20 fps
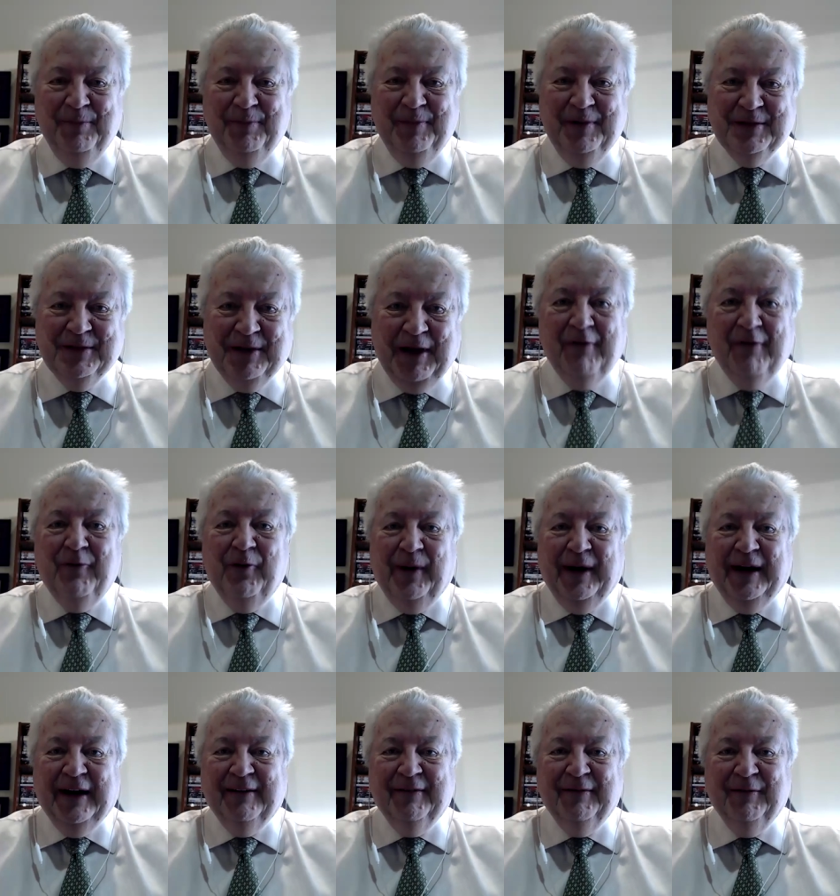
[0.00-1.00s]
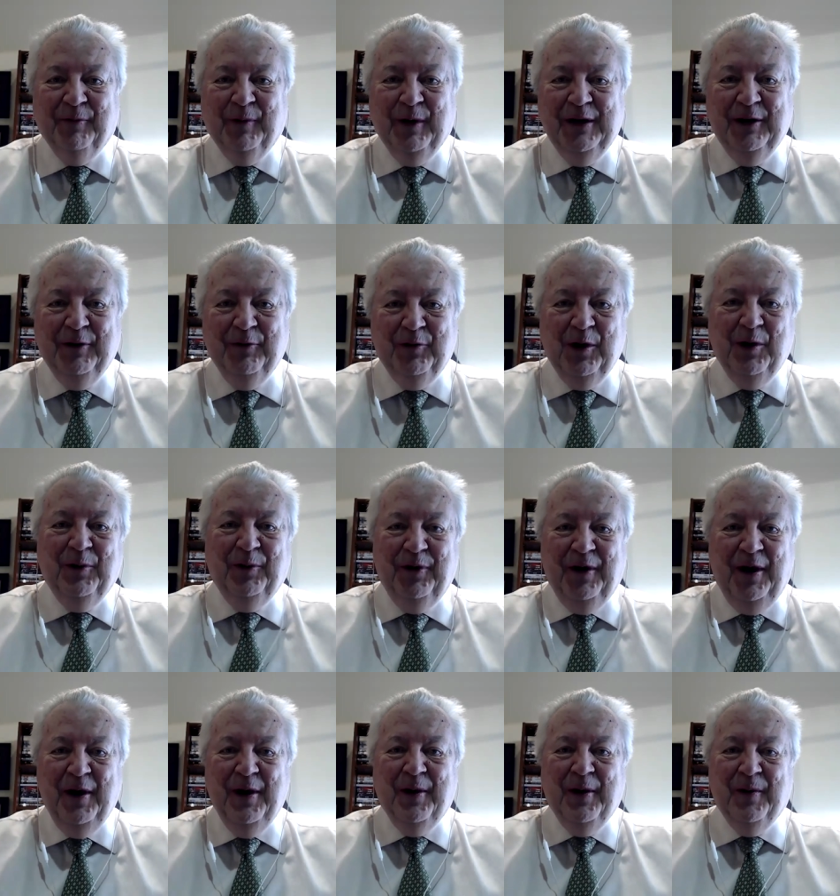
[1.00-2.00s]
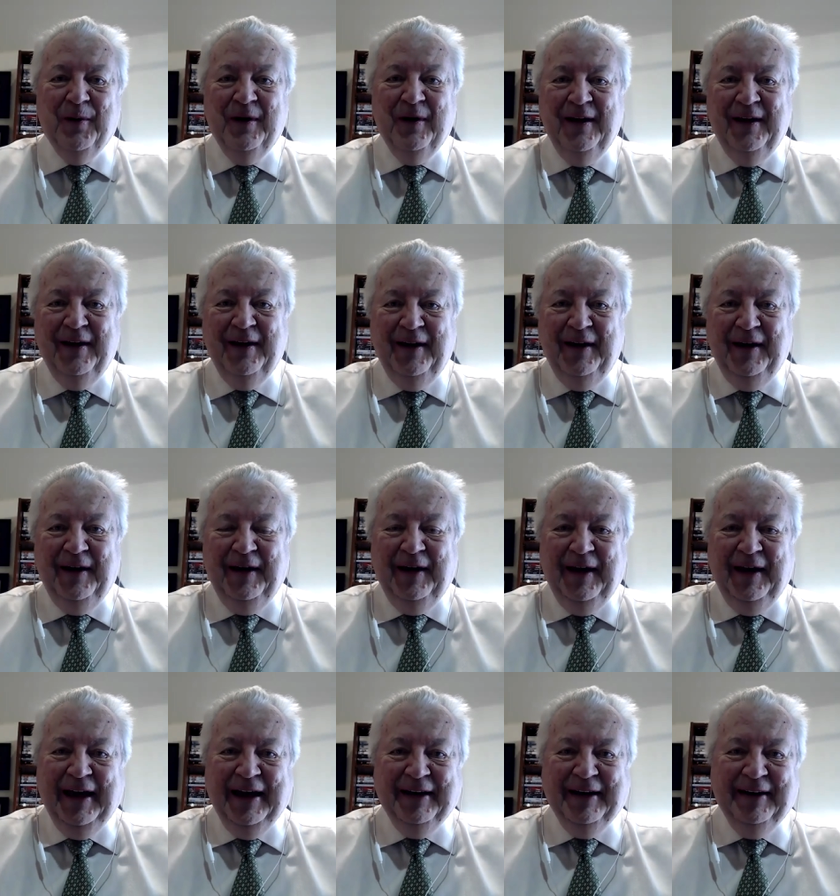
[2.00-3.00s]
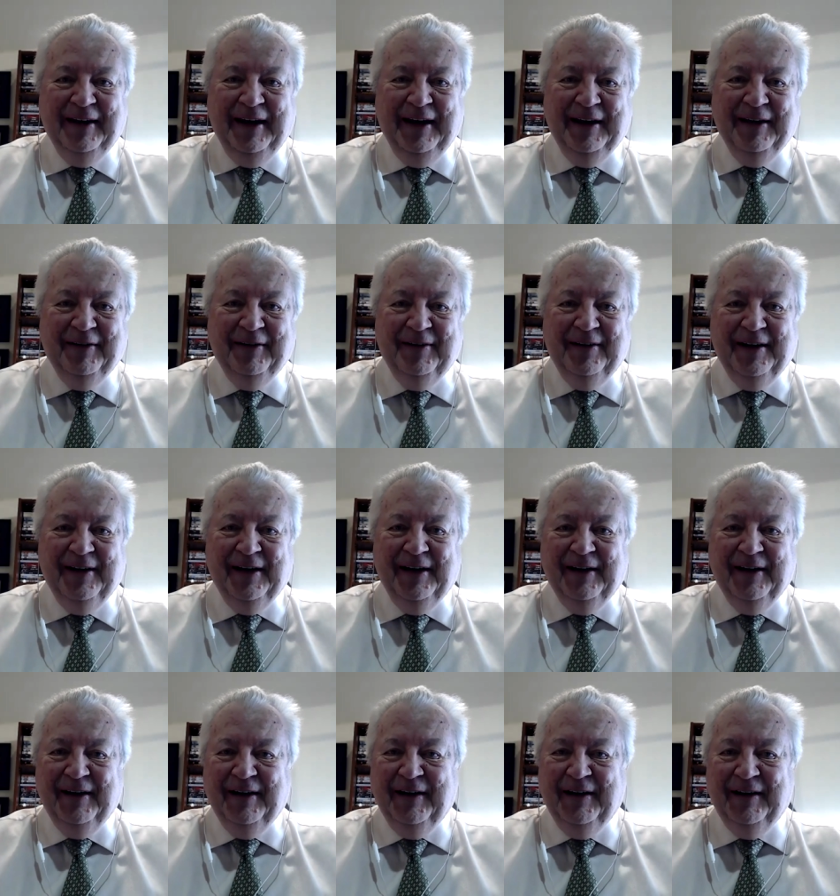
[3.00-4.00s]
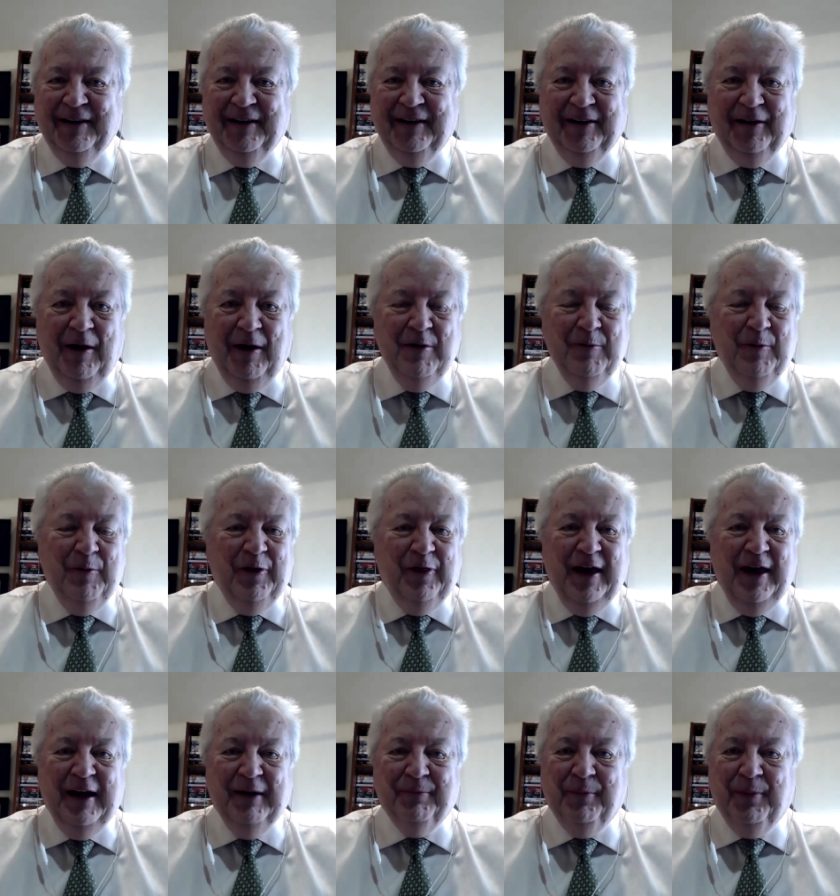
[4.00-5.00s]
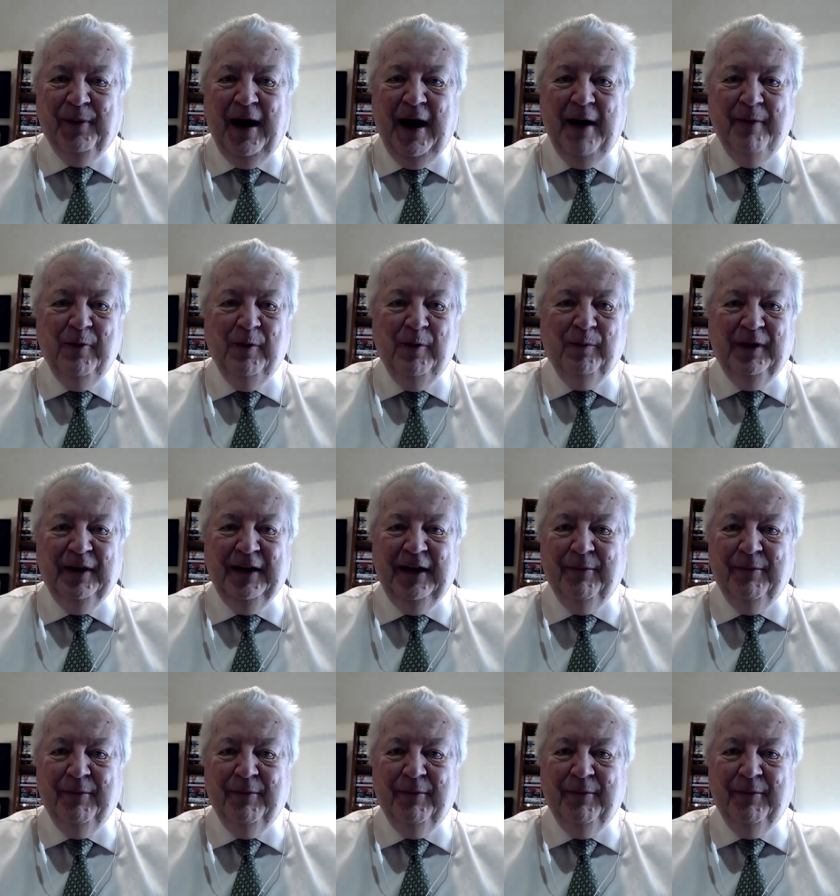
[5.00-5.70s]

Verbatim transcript: discovering what you don't know. And along with that, probably